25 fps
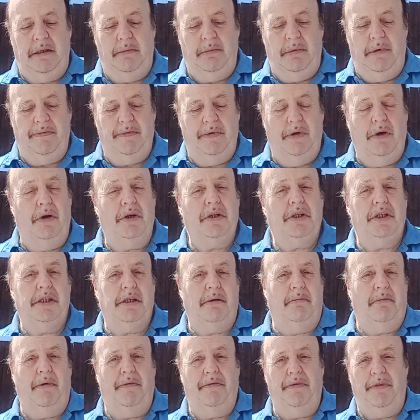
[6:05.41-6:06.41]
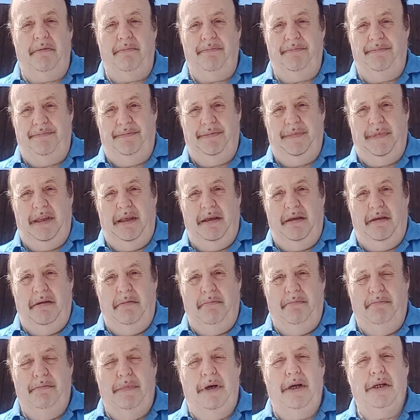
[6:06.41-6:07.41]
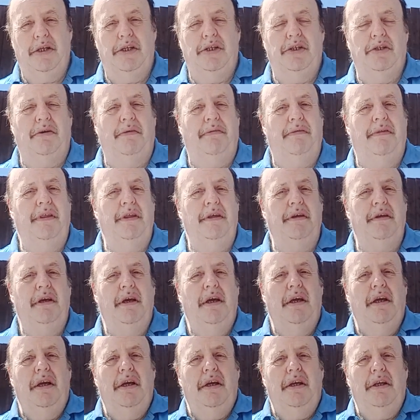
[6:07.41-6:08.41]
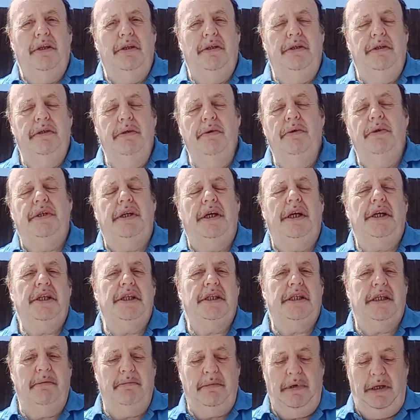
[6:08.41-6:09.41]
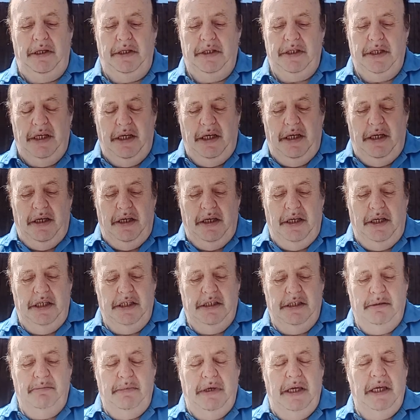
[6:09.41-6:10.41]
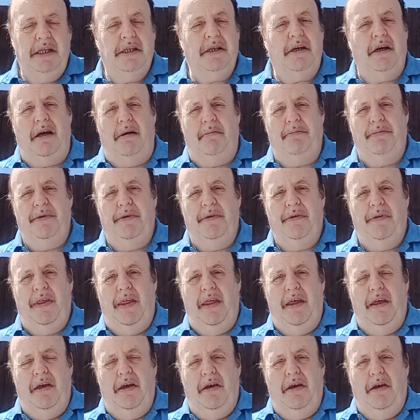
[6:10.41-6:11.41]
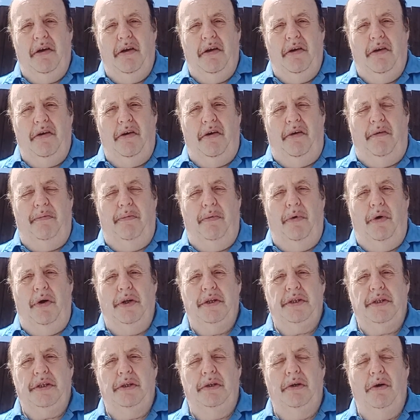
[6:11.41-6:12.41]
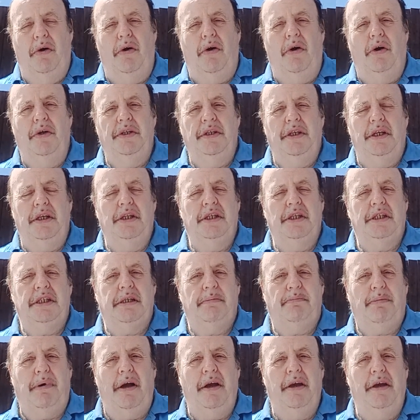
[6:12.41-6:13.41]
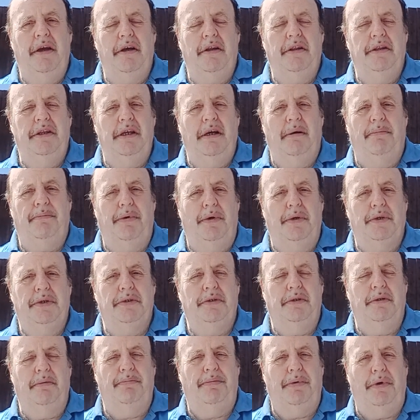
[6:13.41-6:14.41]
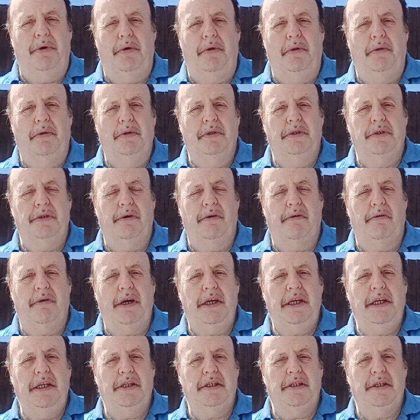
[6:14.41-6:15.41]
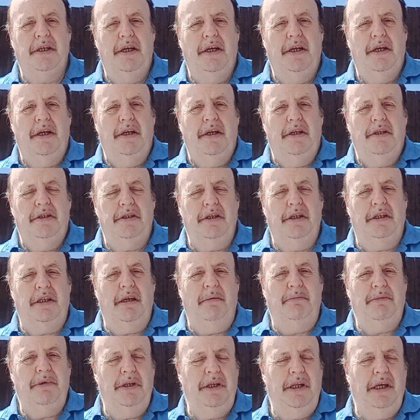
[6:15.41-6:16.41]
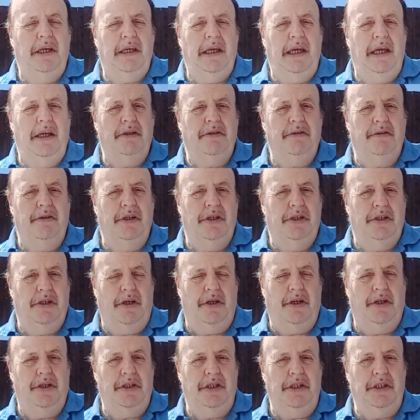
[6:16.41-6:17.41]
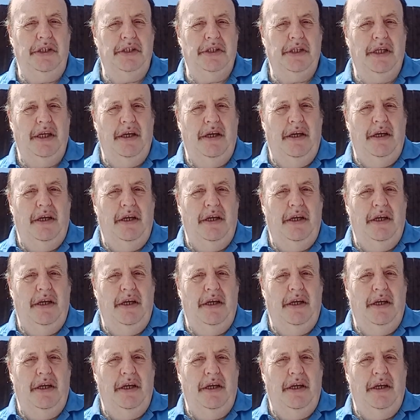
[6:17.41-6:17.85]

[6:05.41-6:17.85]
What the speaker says: We've got some of them. Much of the New Testament is made up of what God inspired the Apostle Paul to write, to communicate to the churches.